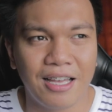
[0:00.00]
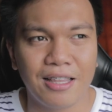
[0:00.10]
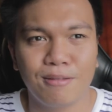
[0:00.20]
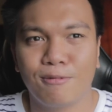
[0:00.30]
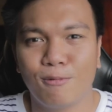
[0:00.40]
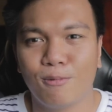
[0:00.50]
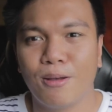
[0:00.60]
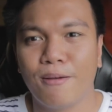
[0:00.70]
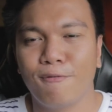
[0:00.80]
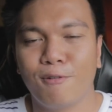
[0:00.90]
And
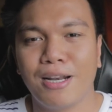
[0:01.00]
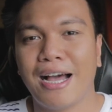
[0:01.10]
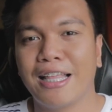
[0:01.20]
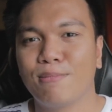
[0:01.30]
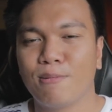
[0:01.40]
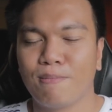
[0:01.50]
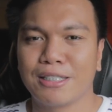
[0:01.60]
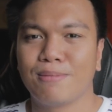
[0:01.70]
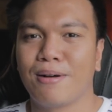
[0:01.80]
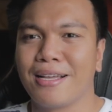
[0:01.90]
if wala ka namang
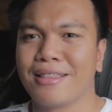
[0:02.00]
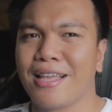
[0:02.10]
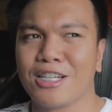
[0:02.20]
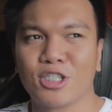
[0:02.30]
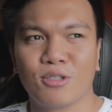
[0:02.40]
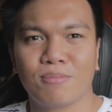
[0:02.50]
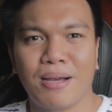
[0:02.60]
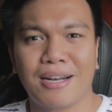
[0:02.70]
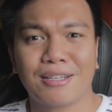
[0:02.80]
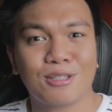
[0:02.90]
masamang intention,
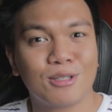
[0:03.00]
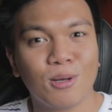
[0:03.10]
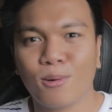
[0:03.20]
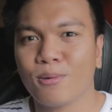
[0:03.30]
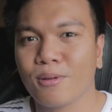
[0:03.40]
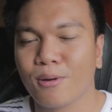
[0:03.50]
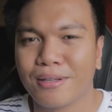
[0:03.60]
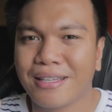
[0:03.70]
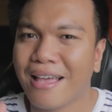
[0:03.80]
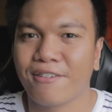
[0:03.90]
parang don't or
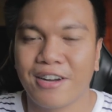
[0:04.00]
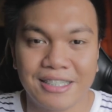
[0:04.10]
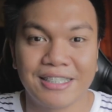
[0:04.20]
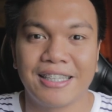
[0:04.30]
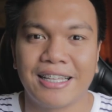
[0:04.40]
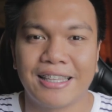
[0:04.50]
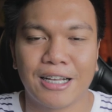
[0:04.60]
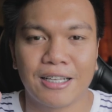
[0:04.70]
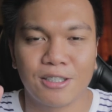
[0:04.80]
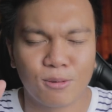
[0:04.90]
never hesitate.
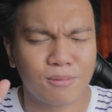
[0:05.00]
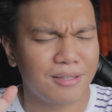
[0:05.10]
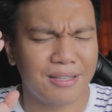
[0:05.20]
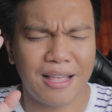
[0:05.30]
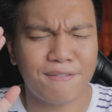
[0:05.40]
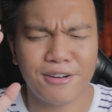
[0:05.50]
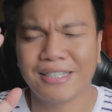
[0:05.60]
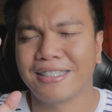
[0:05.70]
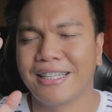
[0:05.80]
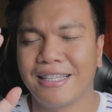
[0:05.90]
Don't ever
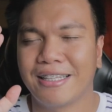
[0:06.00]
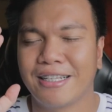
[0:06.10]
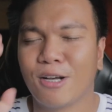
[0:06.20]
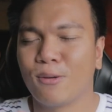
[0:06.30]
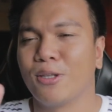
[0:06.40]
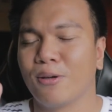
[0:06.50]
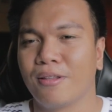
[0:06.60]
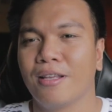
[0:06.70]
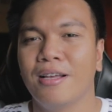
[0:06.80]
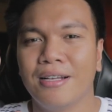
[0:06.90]
hesitate gawin yon.